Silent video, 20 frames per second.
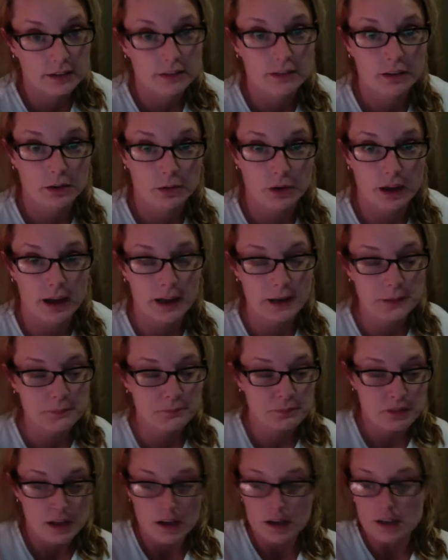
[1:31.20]
Okay,
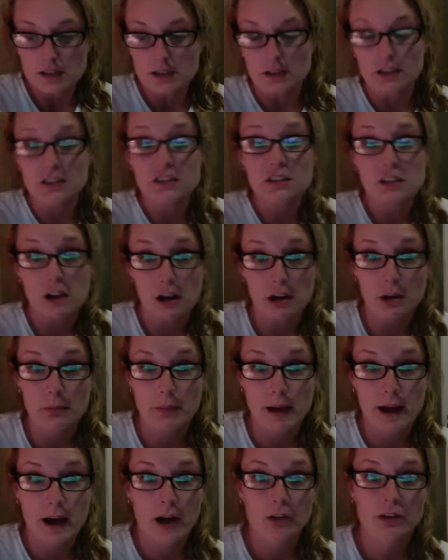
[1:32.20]
so let's talk
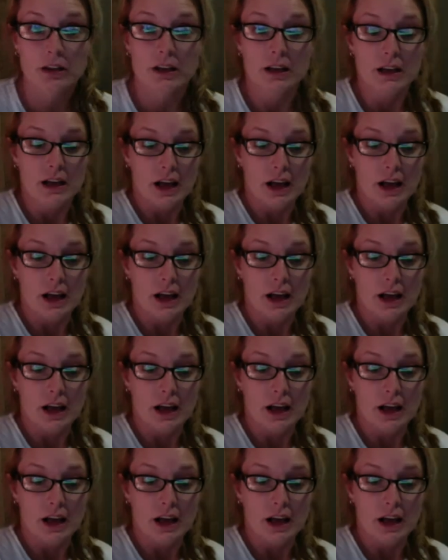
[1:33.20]
about